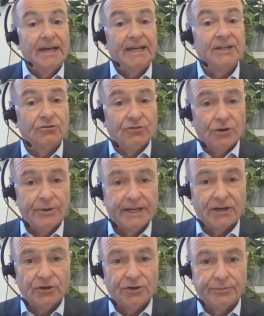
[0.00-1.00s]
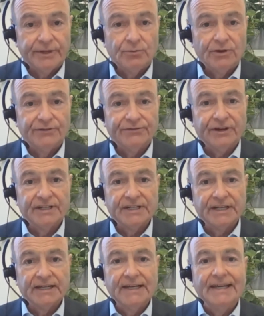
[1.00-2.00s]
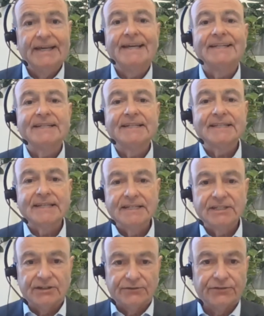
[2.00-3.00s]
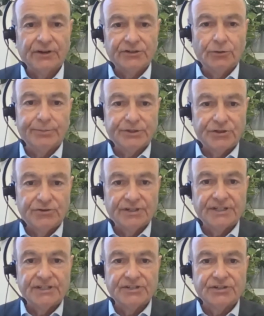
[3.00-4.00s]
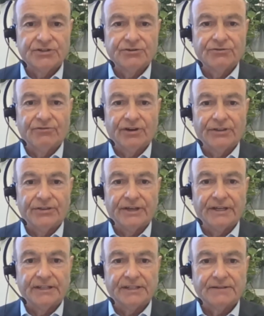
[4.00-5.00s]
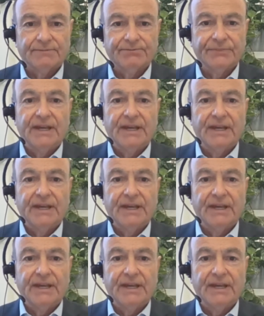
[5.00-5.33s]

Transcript: In a growing economy, we're finding it is easier to find opportunities to do the right things.